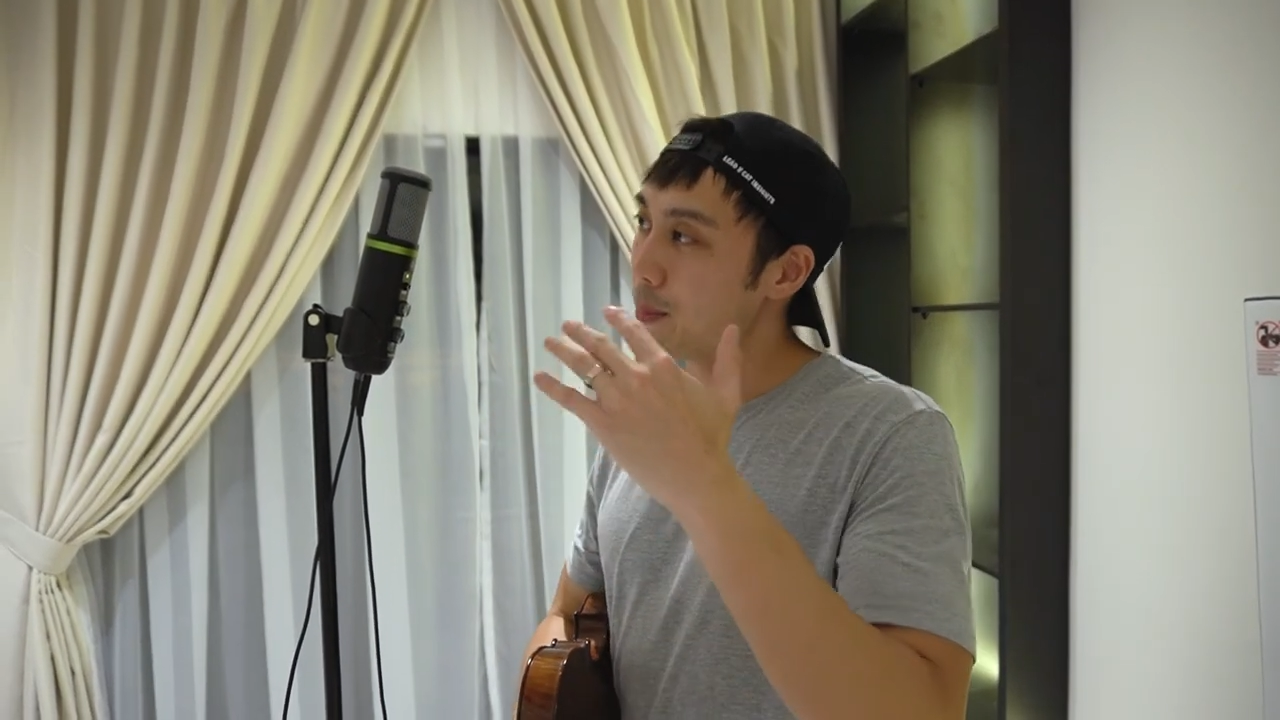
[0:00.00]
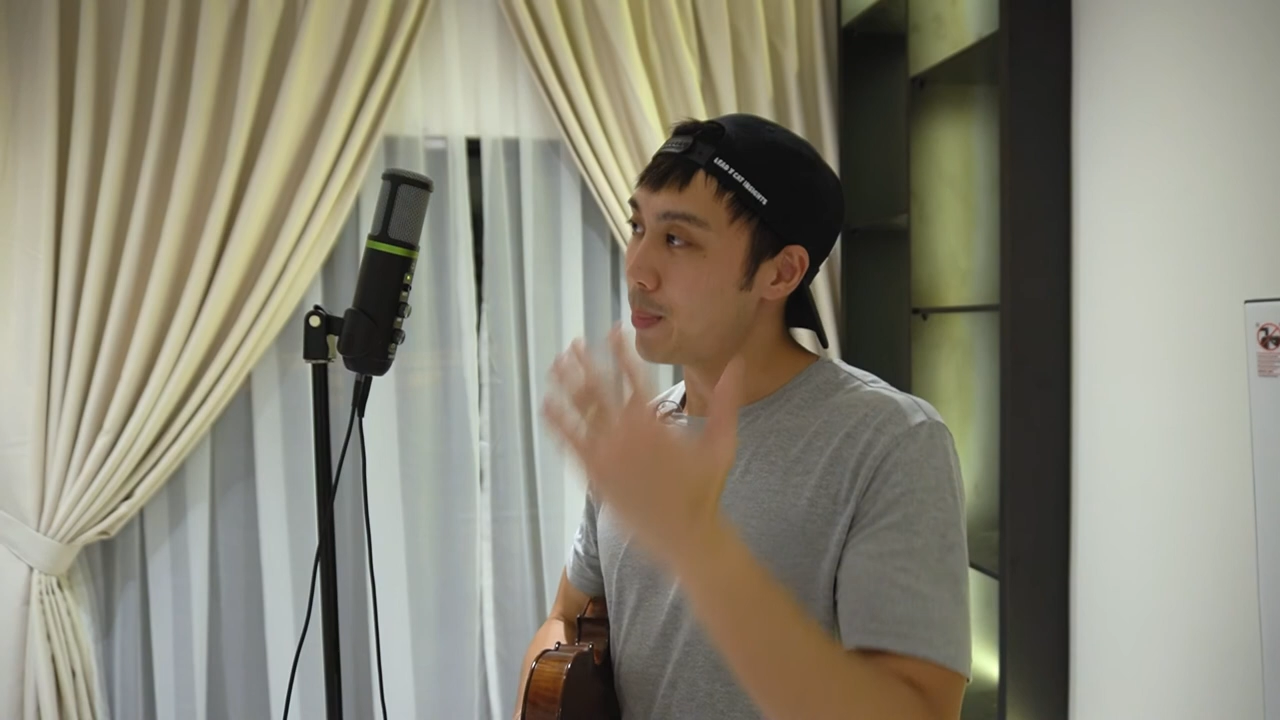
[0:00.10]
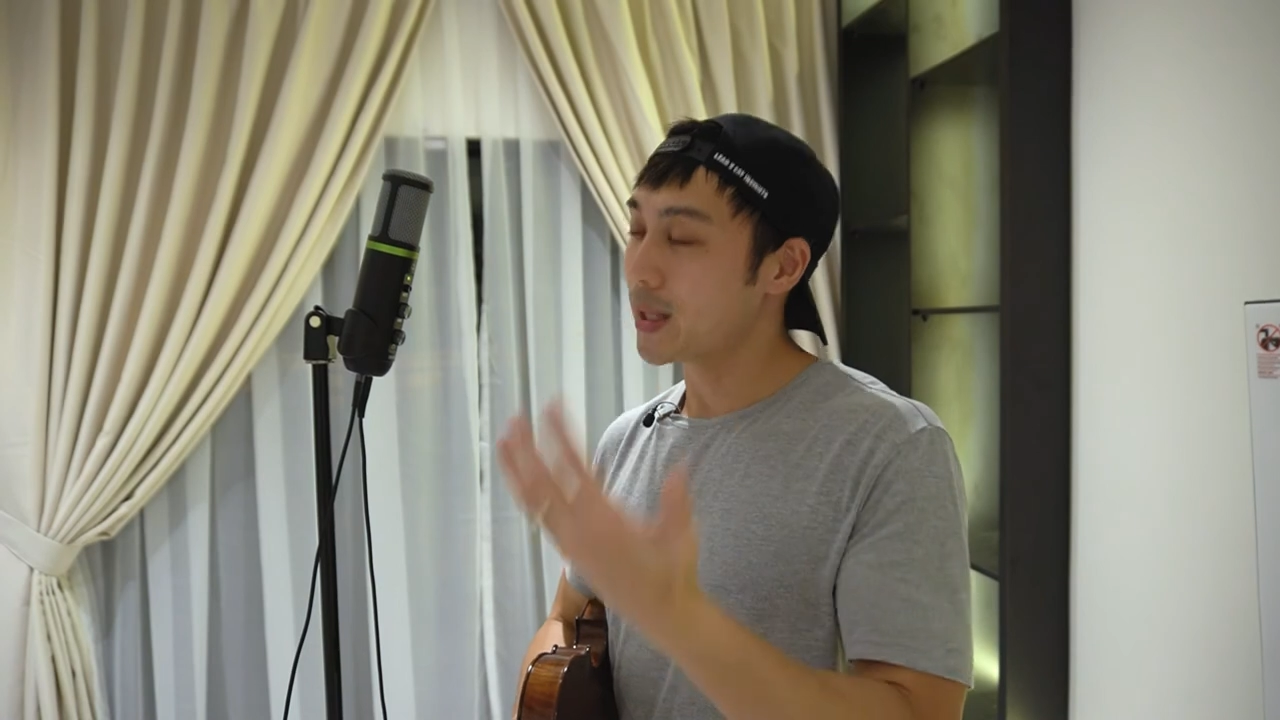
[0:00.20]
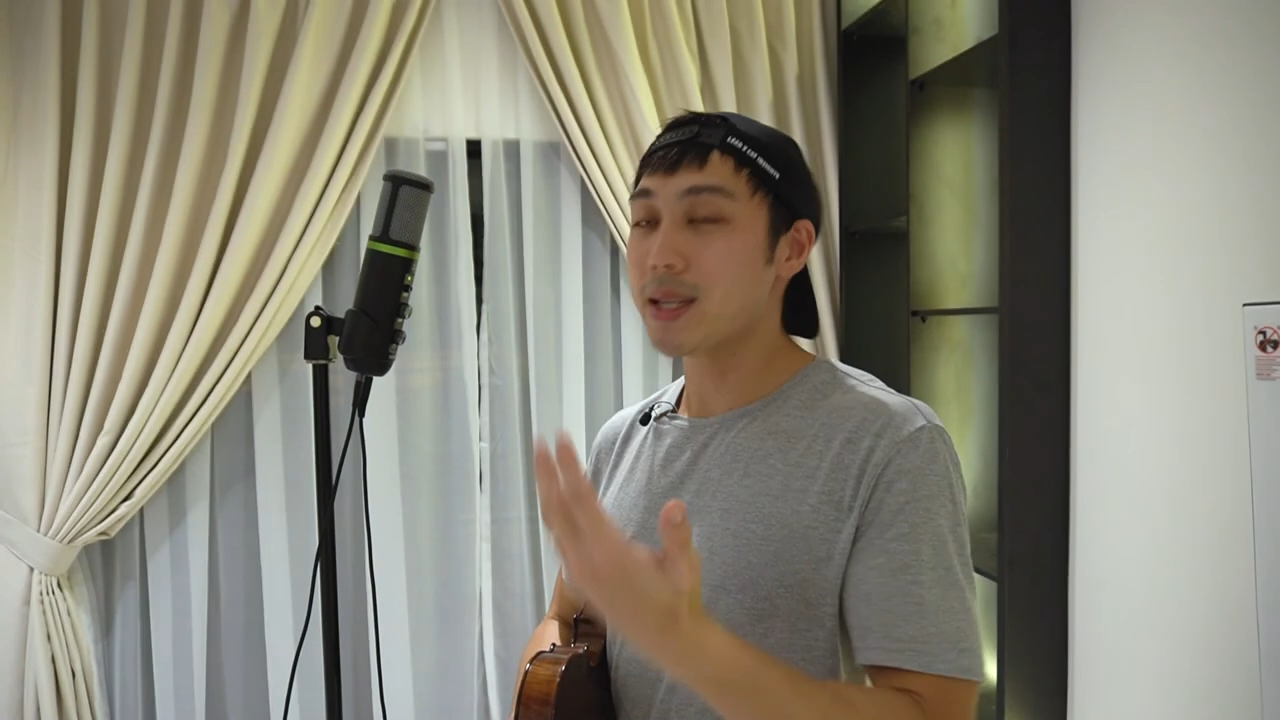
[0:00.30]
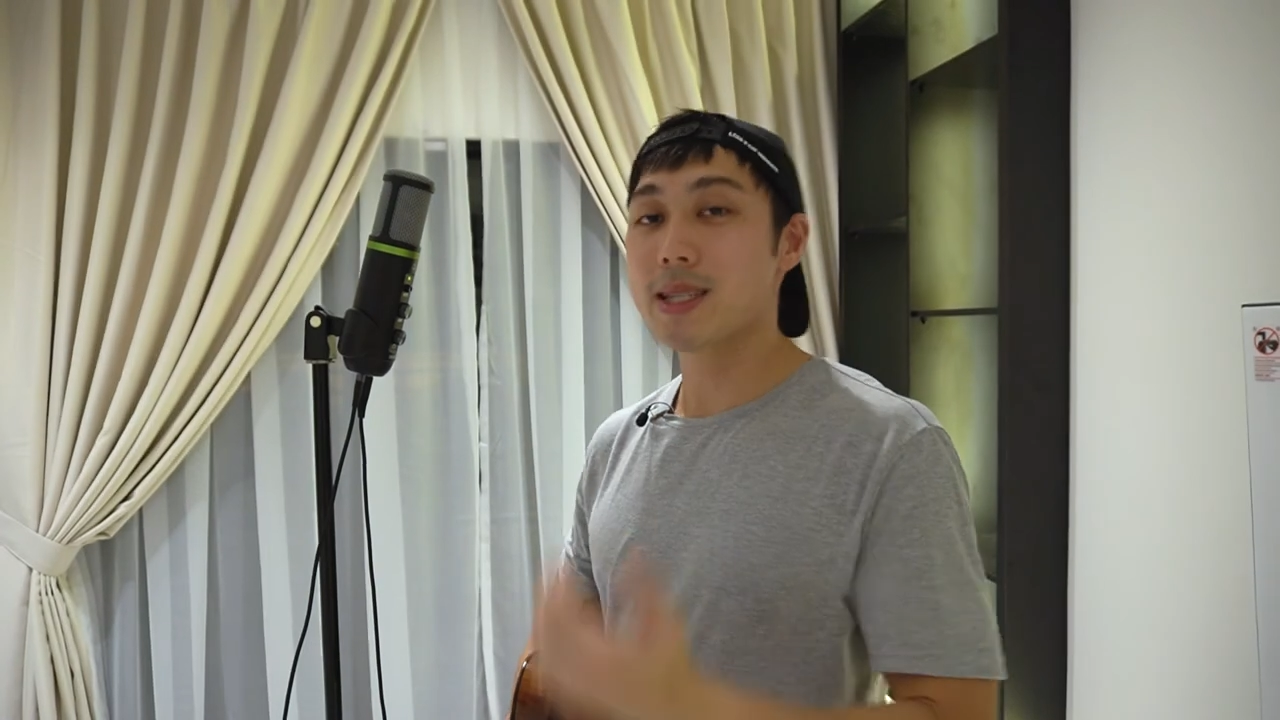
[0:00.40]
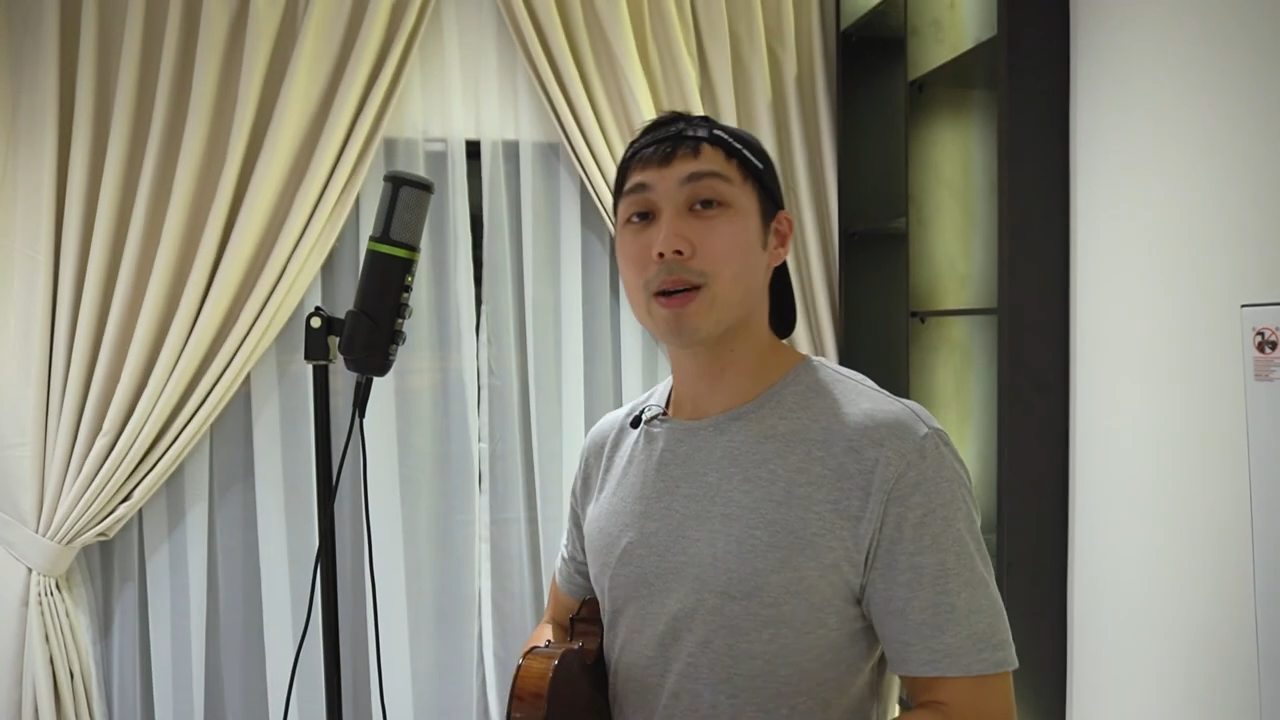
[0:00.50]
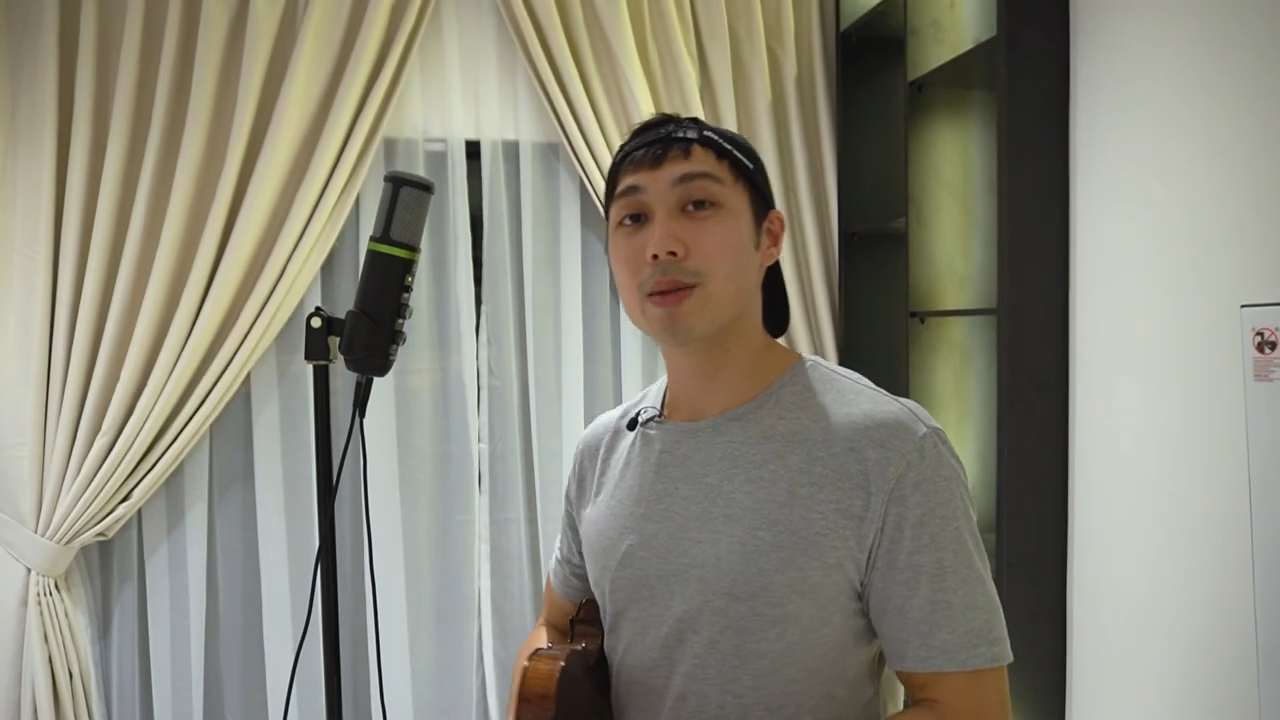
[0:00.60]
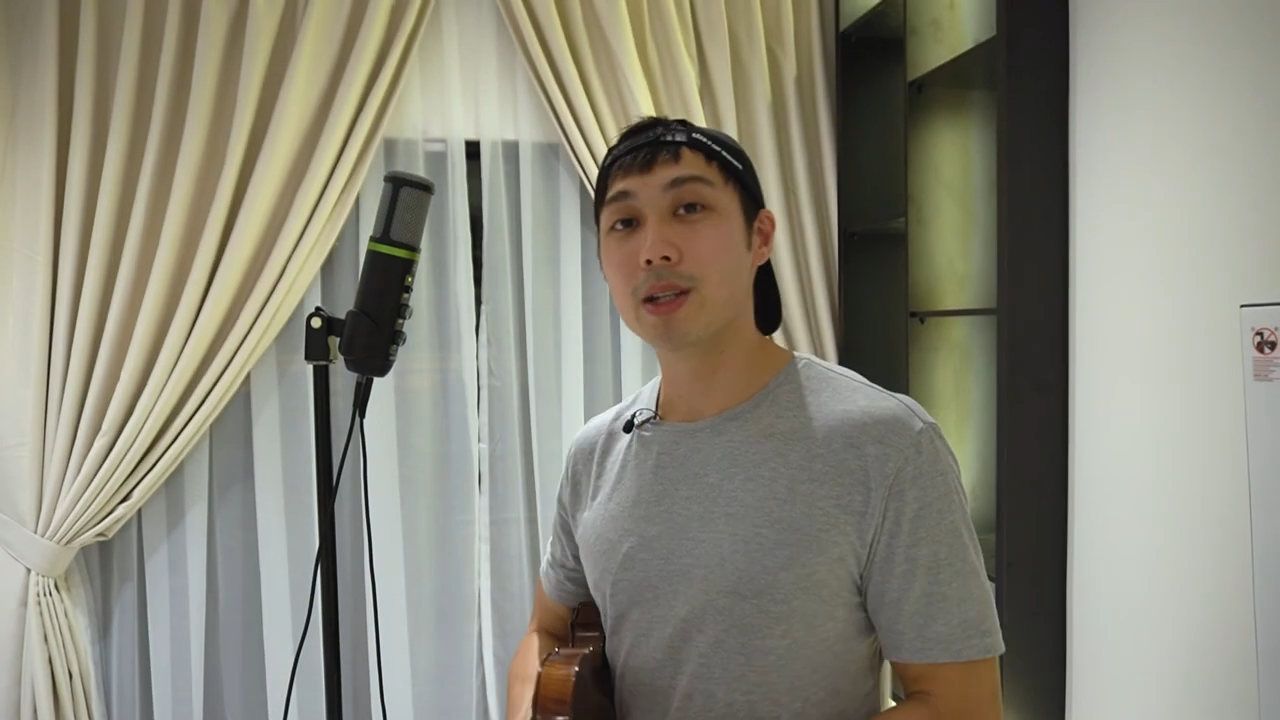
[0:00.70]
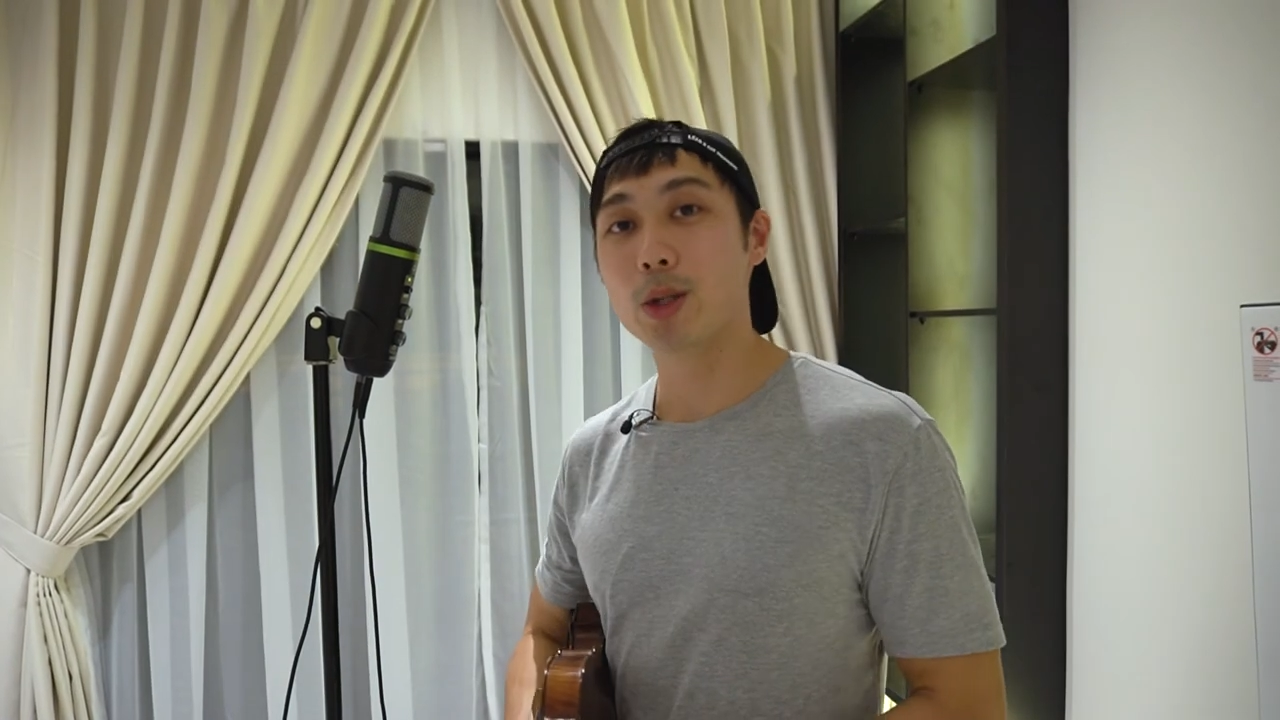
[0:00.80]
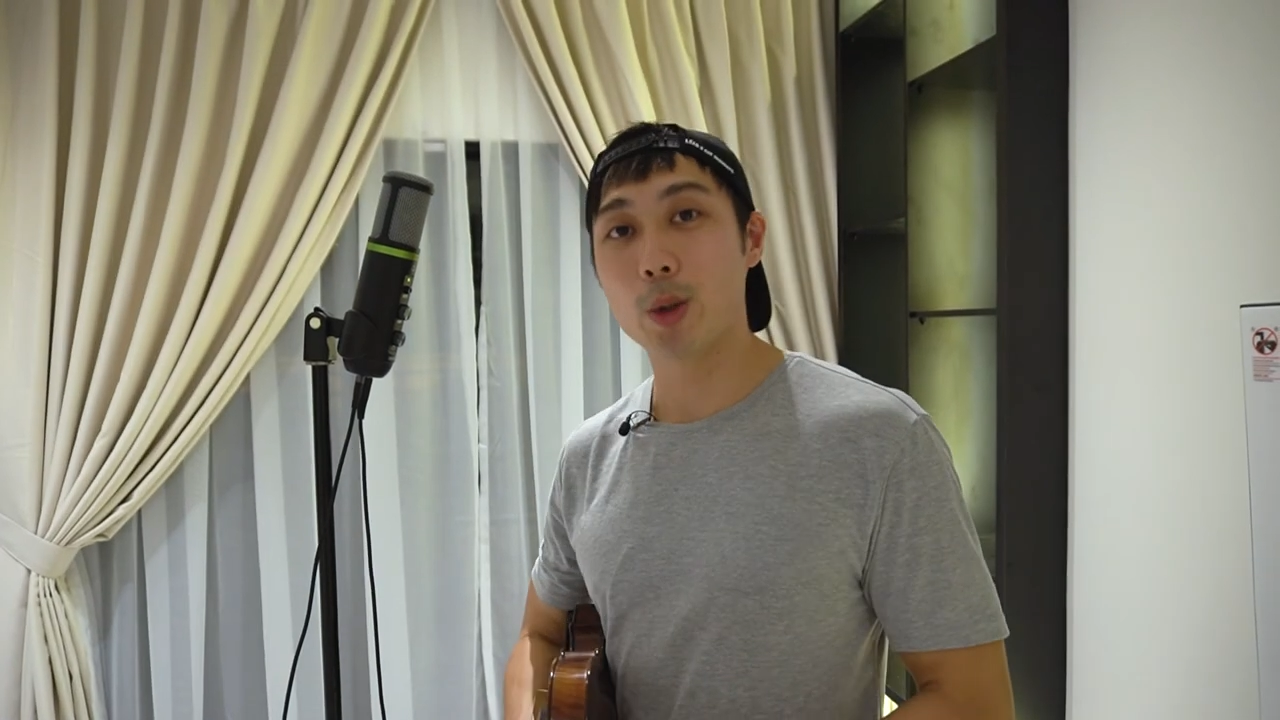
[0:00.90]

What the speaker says: better sounding